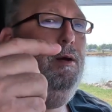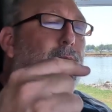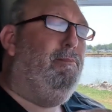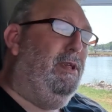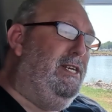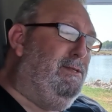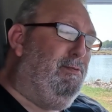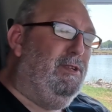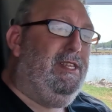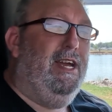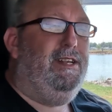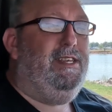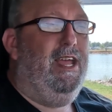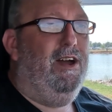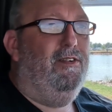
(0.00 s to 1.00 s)
Please put
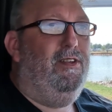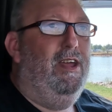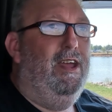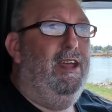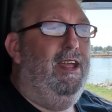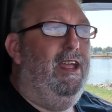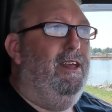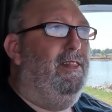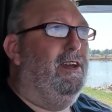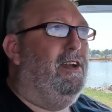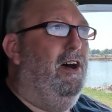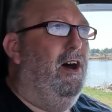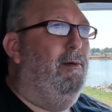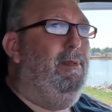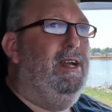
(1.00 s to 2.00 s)
that down in the
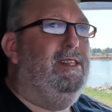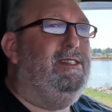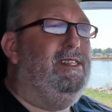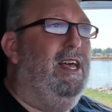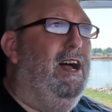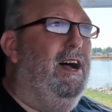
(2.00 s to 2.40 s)
comments.